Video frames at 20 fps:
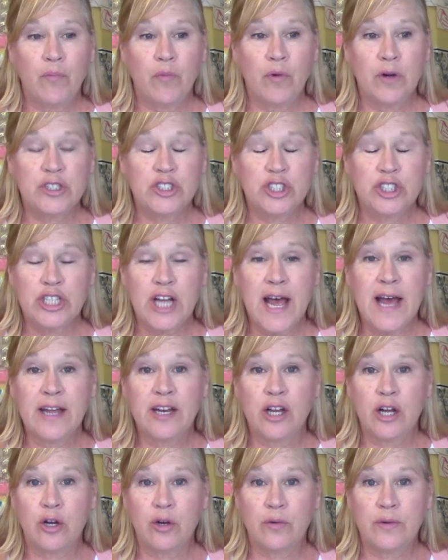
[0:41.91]

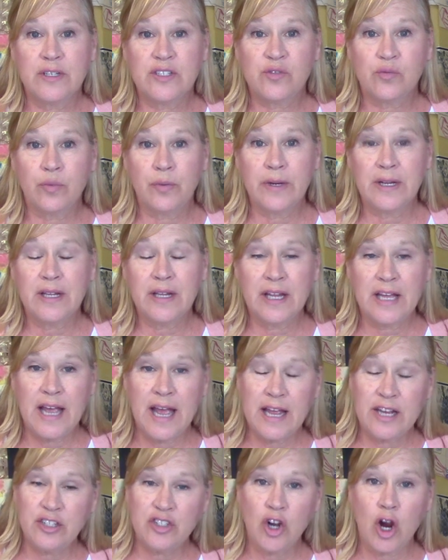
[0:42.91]
shadow is really
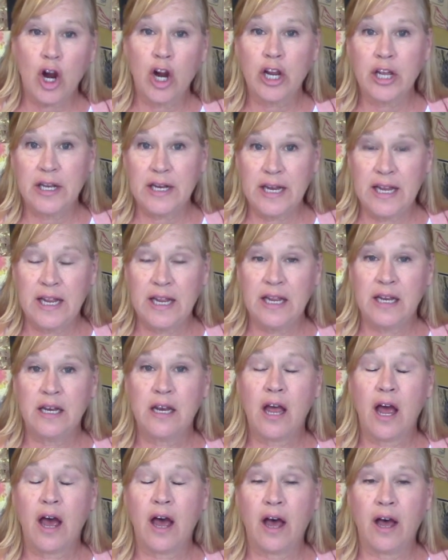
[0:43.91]
a darkening
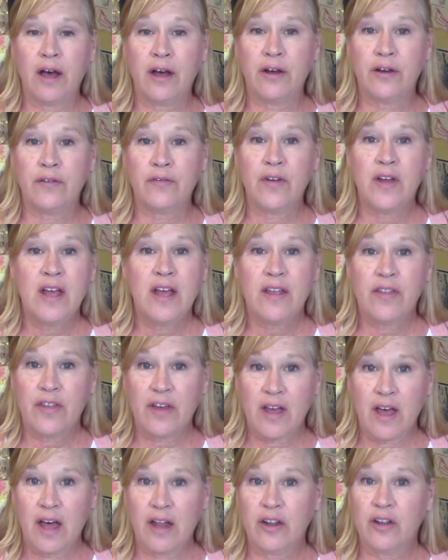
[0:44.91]
of the
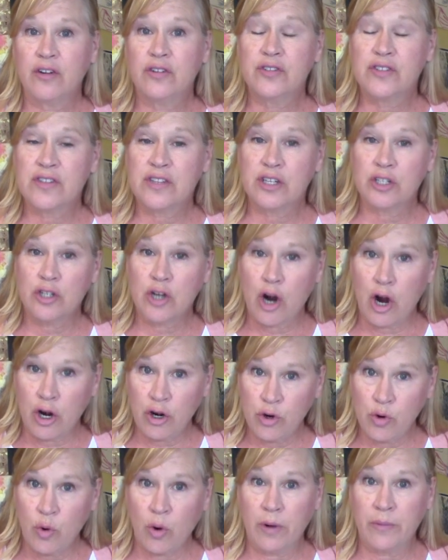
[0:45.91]
colors that are
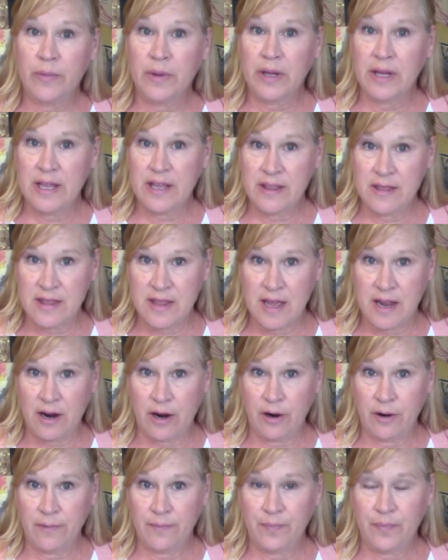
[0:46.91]
normally
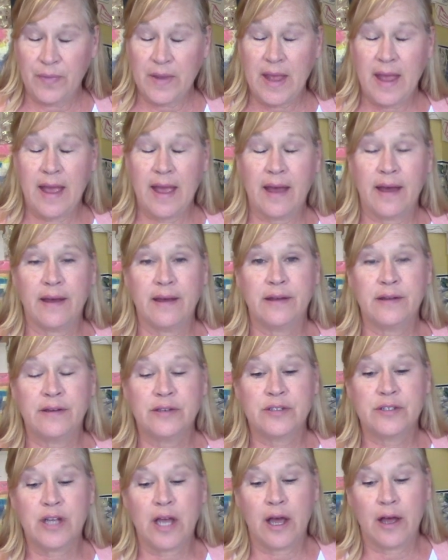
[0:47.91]
there.
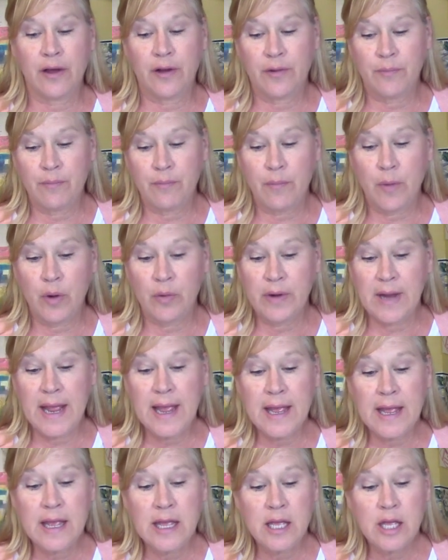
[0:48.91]
And
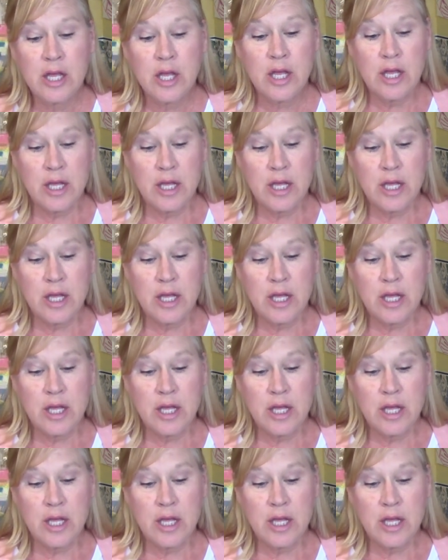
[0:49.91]
Monet